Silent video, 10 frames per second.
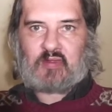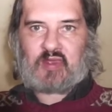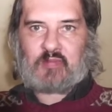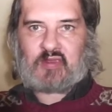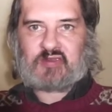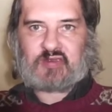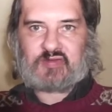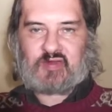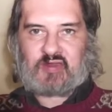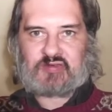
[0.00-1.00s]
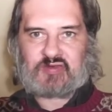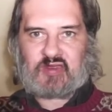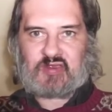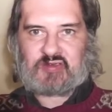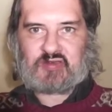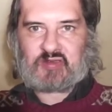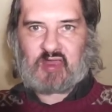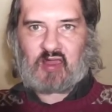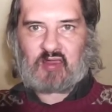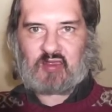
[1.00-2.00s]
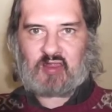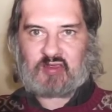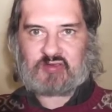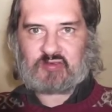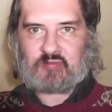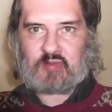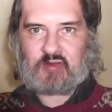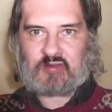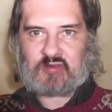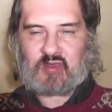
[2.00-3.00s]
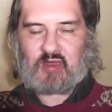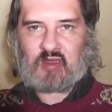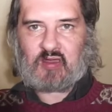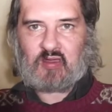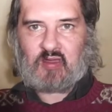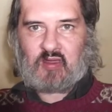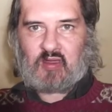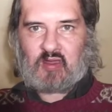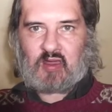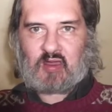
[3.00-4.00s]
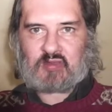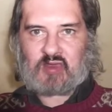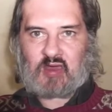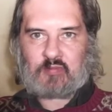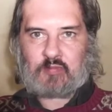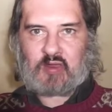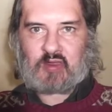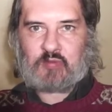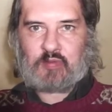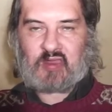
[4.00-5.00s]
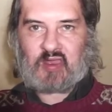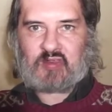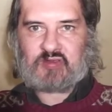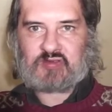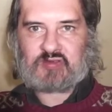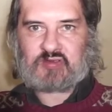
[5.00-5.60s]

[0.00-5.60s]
That may seem very strange as a calculation, but a ton per cubic inch,